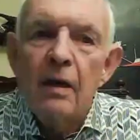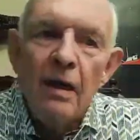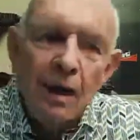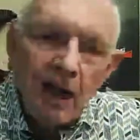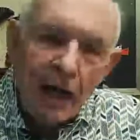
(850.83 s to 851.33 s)

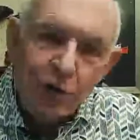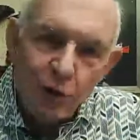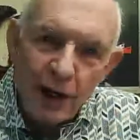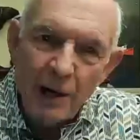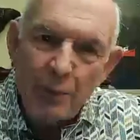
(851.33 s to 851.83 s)
As for
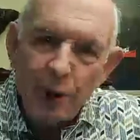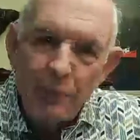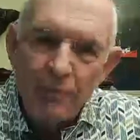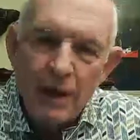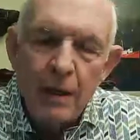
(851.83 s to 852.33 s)
Apple,
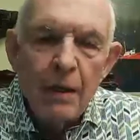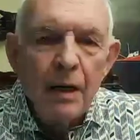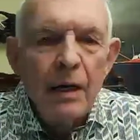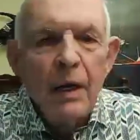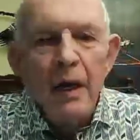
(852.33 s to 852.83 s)

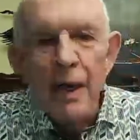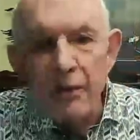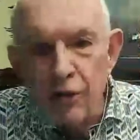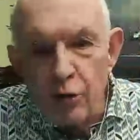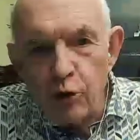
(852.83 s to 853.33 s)
as
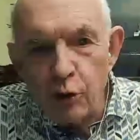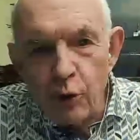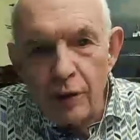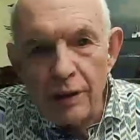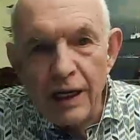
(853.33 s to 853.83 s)

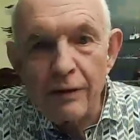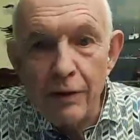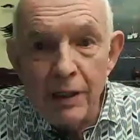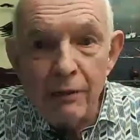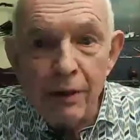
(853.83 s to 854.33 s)
usual, I really
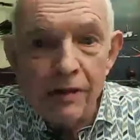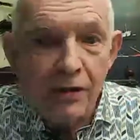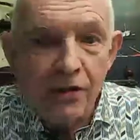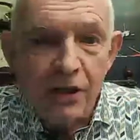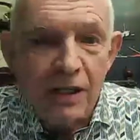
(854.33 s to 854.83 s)
want to
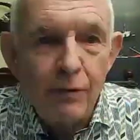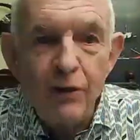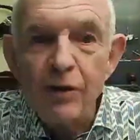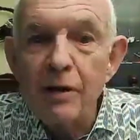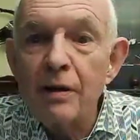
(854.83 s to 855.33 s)
see what
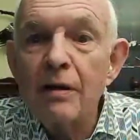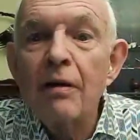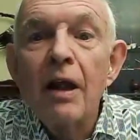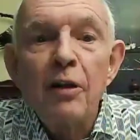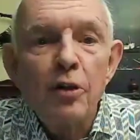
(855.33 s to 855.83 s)
their
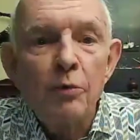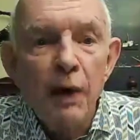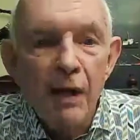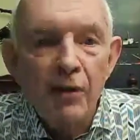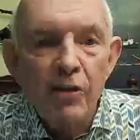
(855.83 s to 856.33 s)
new
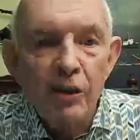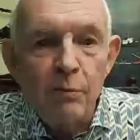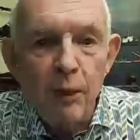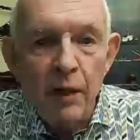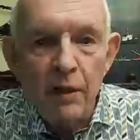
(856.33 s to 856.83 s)
balance sheet
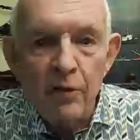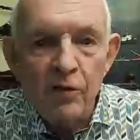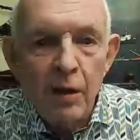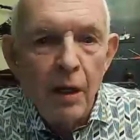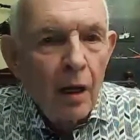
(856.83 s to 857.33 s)
brings,
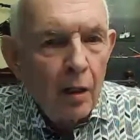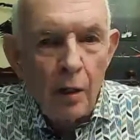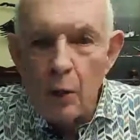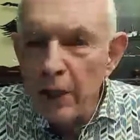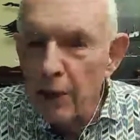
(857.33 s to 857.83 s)
although
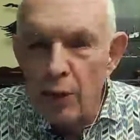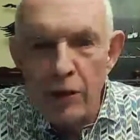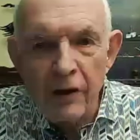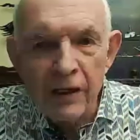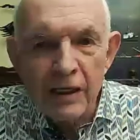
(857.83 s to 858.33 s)
I know that
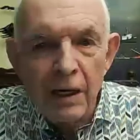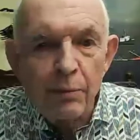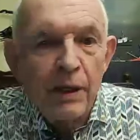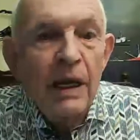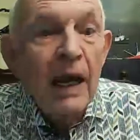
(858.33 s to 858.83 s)
the company
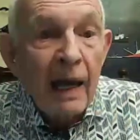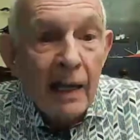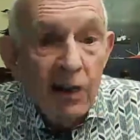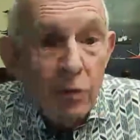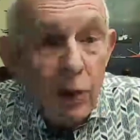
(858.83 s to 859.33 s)
has
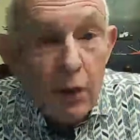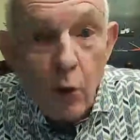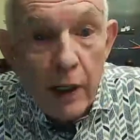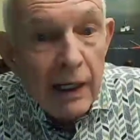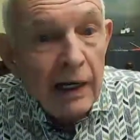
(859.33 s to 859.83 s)
been quite
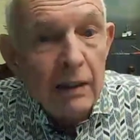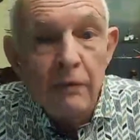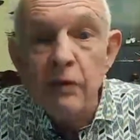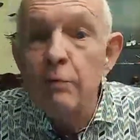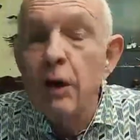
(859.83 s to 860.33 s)
active in
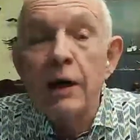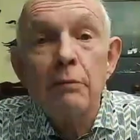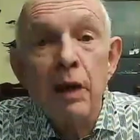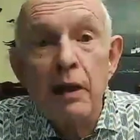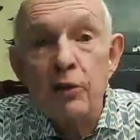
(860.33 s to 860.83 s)
buying
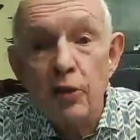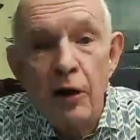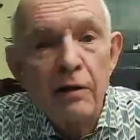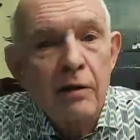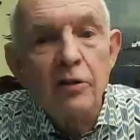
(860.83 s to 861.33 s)
back stock
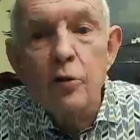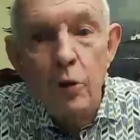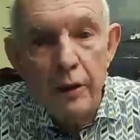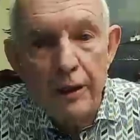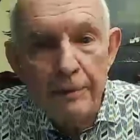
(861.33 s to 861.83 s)
this quarter.